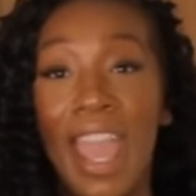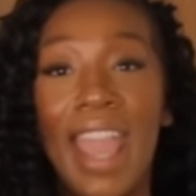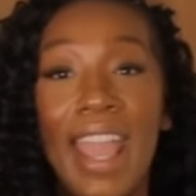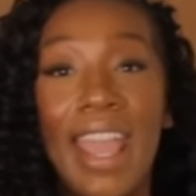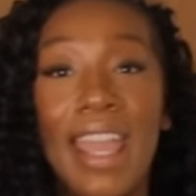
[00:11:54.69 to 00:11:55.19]

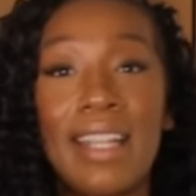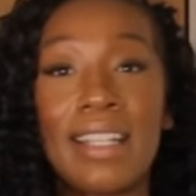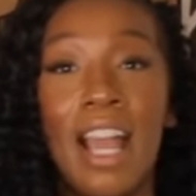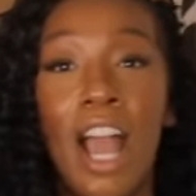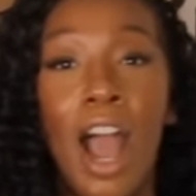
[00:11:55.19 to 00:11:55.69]

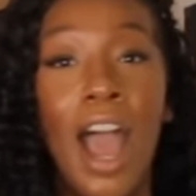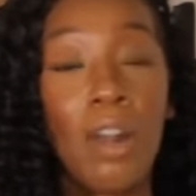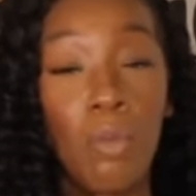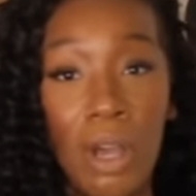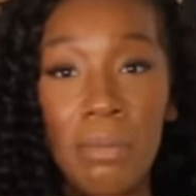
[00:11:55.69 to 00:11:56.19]
and I
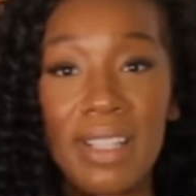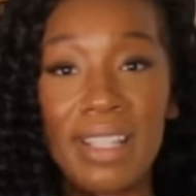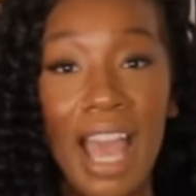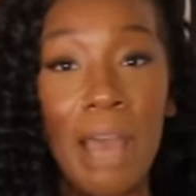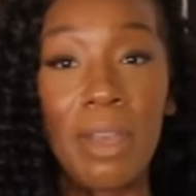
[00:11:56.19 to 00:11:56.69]
had one
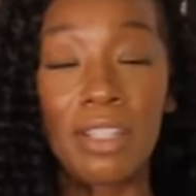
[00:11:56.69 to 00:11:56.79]
mishap.